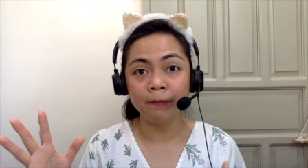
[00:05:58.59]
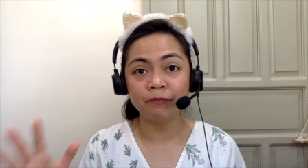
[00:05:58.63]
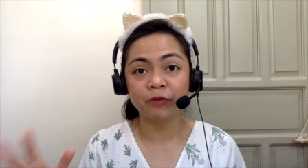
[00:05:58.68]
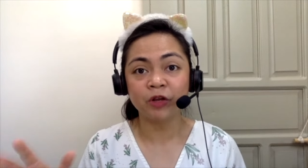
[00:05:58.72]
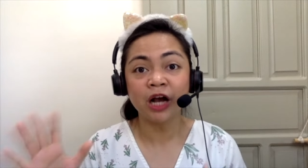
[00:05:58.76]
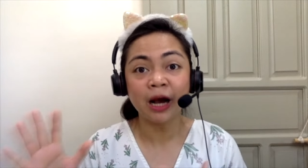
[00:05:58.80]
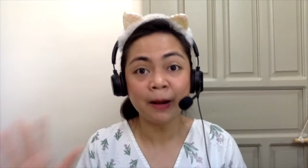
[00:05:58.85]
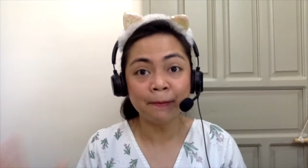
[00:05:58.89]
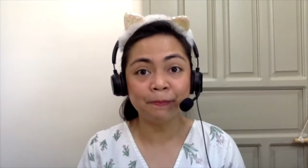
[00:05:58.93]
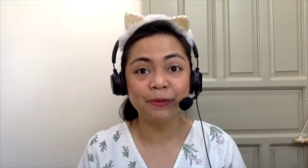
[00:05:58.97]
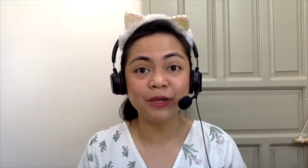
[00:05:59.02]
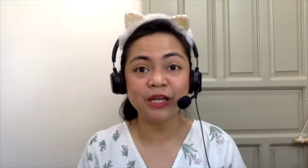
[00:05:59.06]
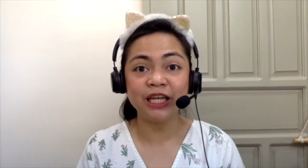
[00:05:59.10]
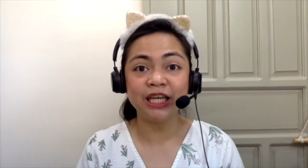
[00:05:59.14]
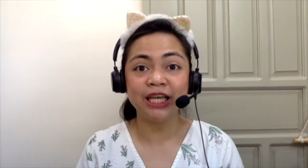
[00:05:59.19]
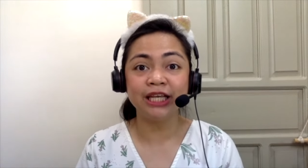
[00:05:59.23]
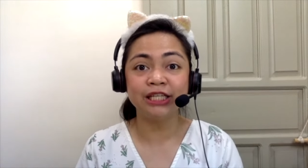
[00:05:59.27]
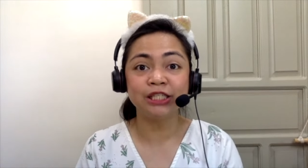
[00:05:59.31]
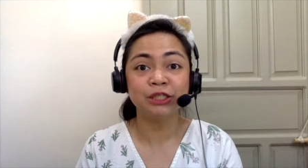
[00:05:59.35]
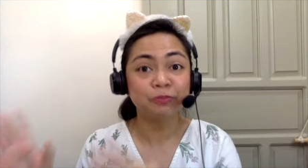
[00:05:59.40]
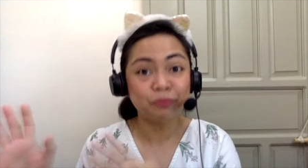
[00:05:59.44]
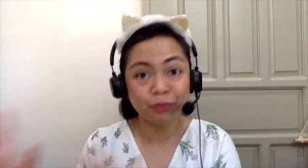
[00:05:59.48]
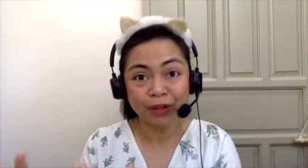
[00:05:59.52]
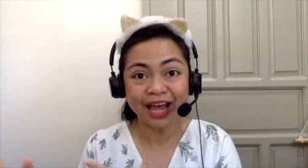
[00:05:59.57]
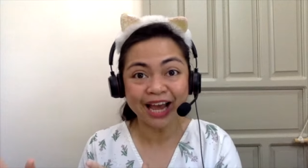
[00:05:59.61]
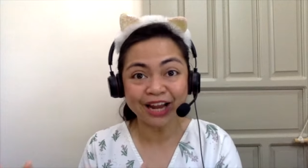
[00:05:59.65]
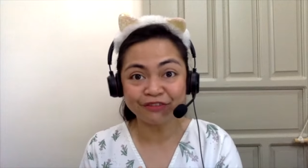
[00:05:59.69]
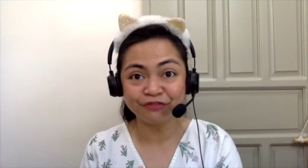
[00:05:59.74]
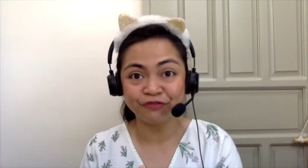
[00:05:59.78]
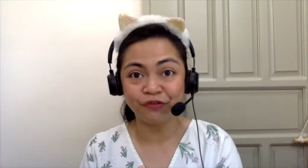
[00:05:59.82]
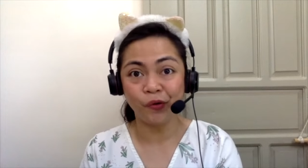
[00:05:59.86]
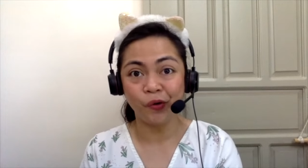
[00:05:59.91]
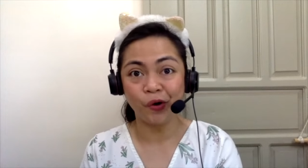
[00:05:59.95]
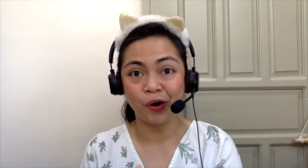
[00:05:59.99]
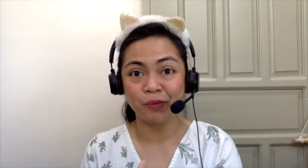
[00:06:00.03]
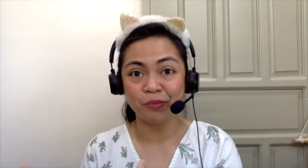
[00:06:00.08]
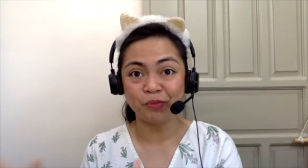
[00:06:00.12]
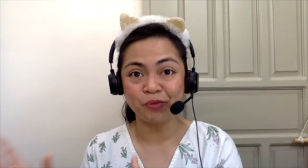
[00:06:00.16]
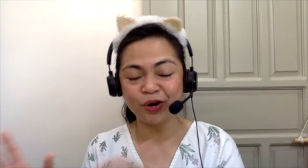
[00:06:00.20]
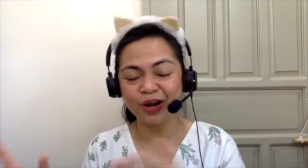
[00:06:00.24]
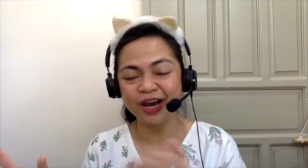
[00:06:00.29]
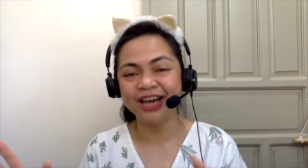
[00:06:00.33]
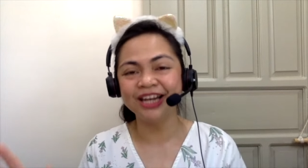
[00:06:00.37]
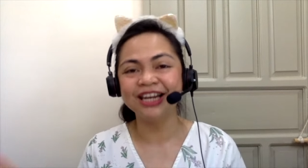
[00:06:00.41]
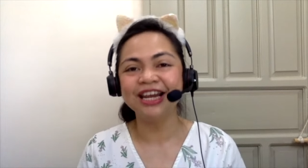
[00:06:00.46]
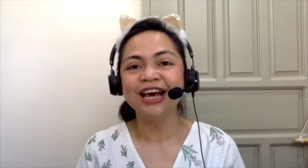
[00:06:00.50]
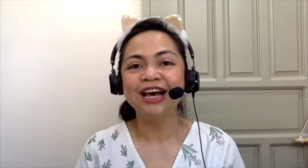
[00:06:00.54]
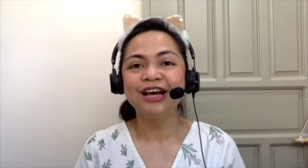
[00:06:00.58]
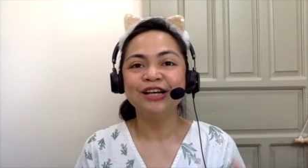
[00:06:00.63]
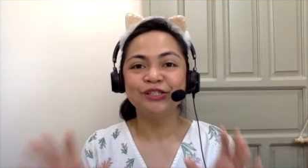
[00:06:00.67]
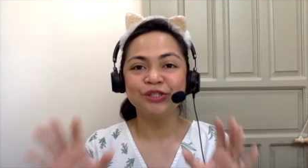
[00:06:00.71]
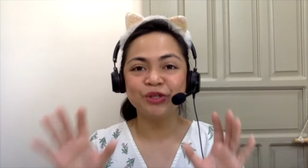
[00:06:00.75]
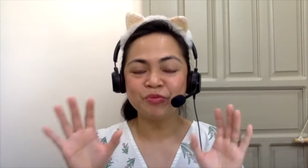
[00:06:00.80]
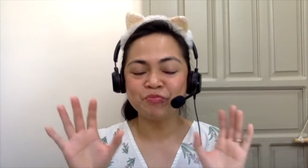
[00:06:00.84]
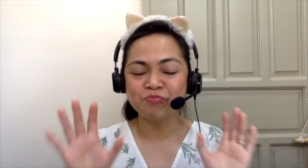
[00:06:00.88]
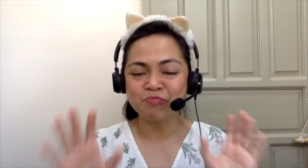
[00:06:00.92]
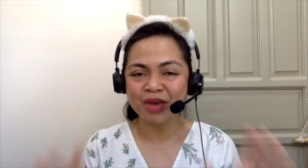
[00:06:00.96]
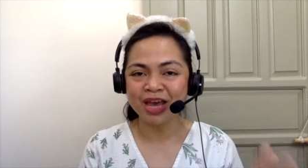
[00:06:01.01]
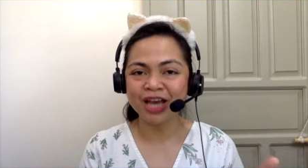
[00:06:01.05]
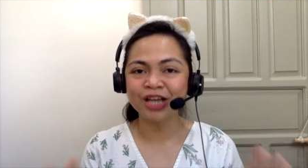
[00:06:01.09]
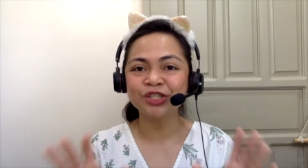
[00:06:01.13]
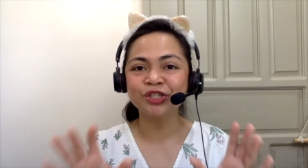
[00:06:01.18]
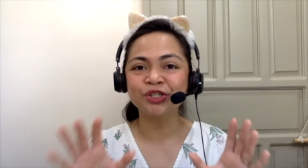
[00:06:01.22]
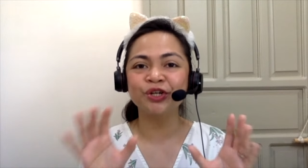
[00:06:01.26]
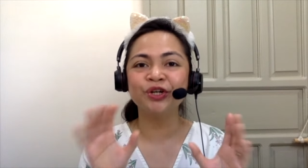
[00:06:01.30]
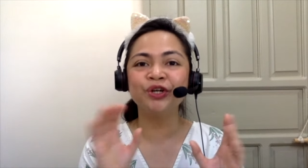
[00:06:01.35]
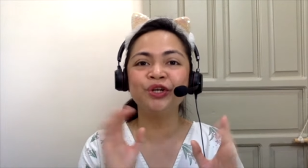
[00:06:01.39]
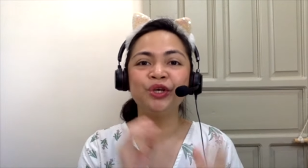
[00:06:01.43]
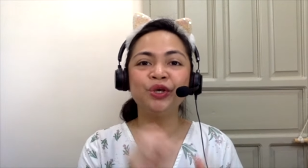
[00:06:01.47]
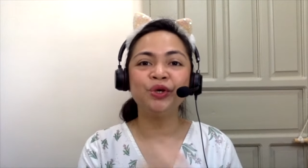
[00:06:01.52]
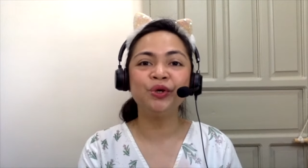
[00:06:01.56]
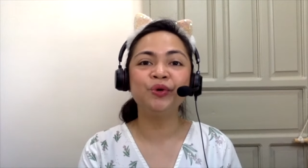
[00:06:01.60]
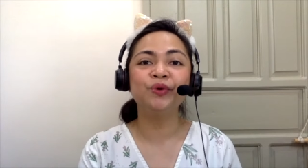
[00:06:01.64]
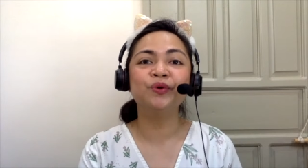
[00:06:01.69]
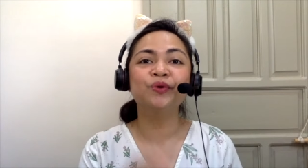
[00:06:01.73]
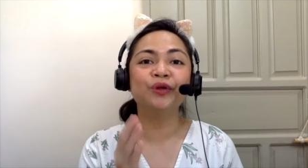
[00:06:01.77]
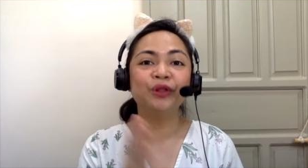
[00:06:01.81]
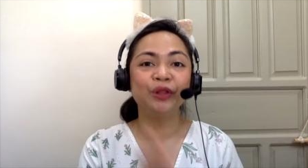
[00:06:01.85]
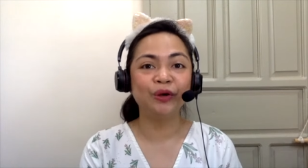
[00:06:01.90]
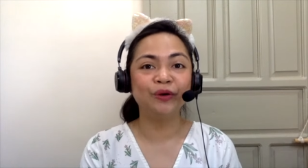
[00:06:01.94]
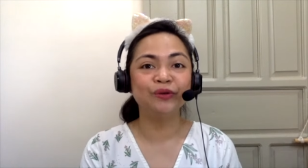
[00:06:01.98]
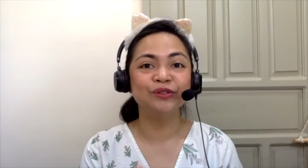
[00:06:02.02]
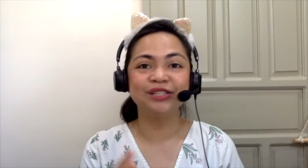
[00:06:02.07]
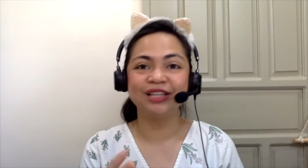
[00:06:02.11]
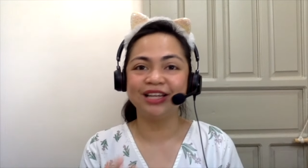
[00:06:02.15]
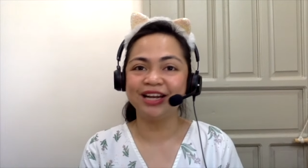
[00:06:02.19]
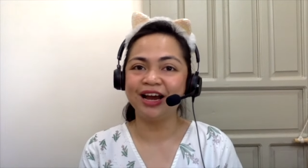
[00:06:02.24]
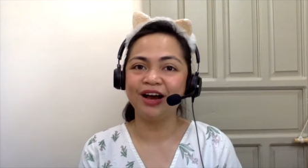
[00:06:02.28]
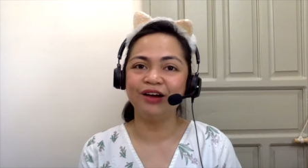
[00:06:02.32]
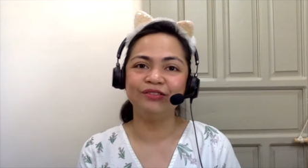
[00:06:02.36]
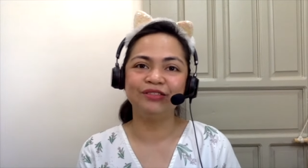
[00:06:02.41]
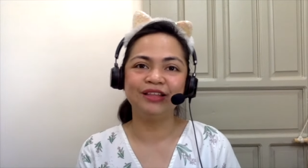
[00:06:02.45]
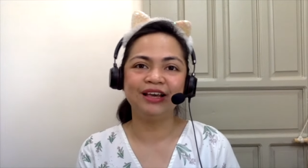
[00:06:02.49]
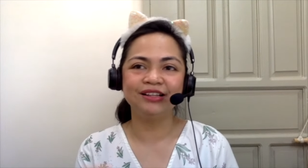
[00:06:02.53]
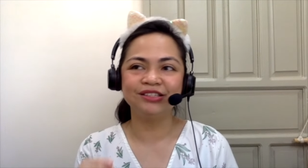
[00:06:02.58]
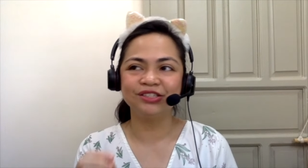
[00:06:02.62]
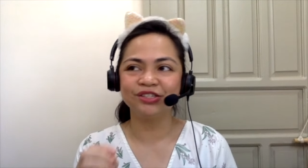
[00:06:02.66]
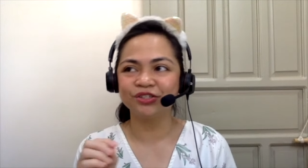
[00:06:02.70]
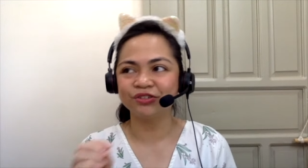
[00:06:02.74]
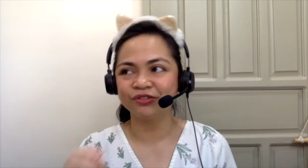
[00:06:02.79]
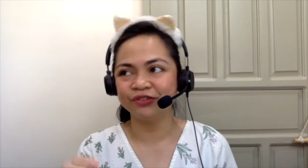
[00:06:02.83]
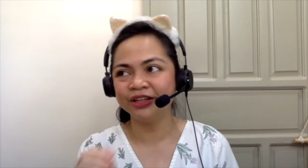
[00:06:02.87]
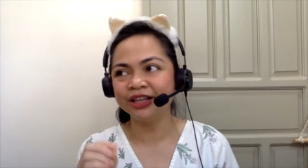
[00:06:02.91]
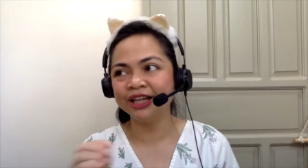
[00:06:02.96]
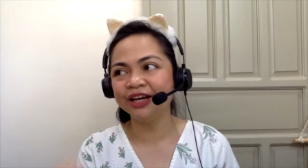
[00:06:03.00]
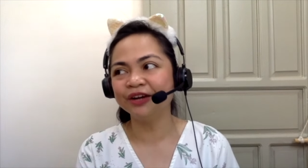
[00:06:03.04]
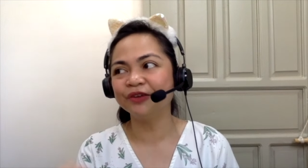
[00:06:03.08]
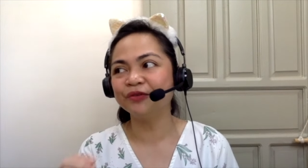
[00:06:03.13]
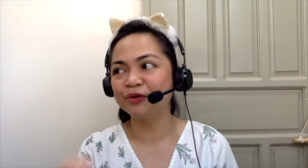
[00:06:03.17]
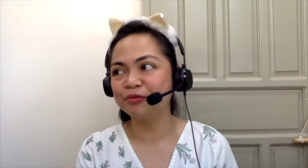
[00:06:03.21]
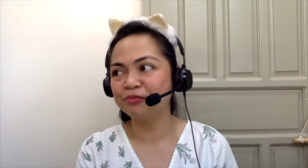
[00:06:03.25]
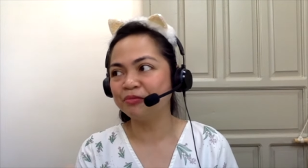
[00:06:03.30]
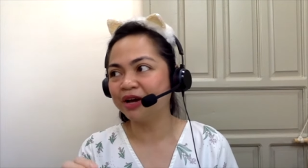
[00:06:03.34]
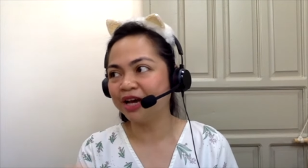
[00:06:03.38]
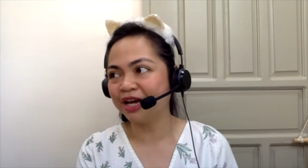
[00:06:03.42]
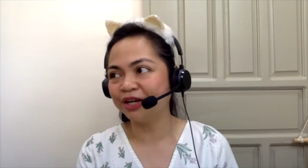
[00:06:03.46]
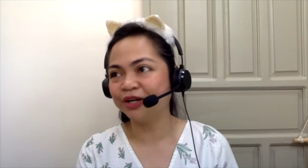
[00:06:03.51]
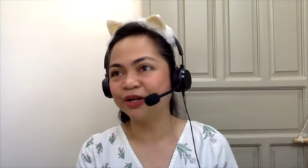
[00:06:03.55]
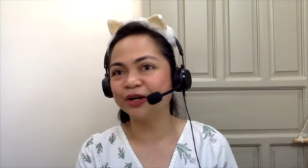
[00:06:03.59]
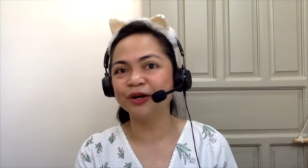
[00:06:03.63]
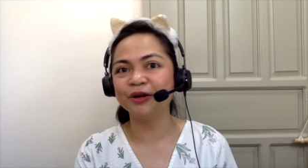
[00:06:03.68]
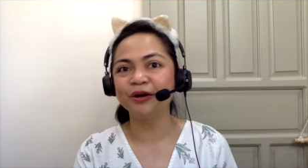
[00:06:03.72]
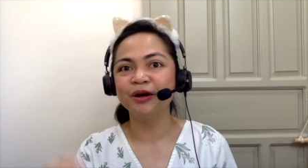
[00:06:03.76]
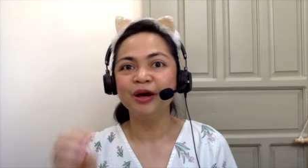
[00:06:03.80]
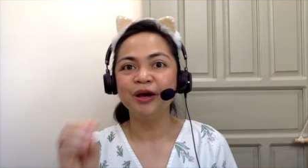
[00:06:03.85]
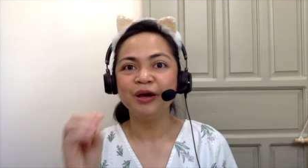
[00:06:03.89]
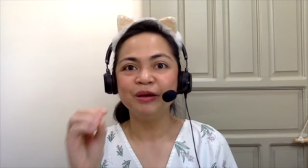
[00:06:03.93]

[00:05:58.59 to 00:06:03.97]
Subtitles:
company's platform, right? So make sure you close it out. That's really a reminder